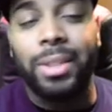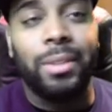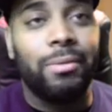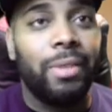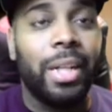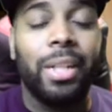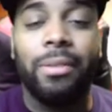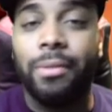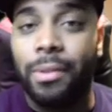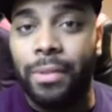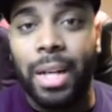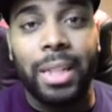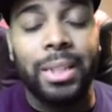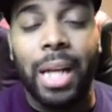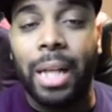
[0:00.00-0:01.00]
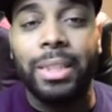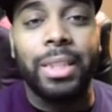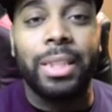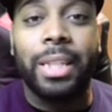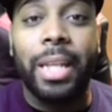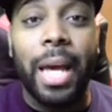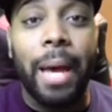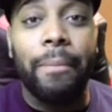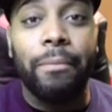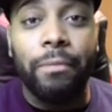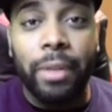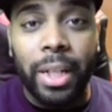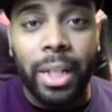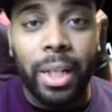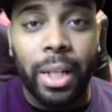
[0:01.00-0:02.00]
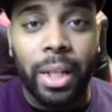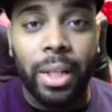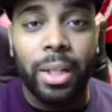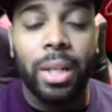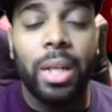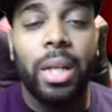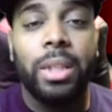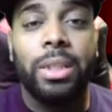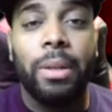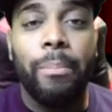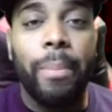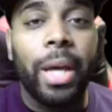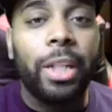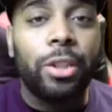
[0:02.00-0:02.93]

it, read it, revised it. I just kept reading it to make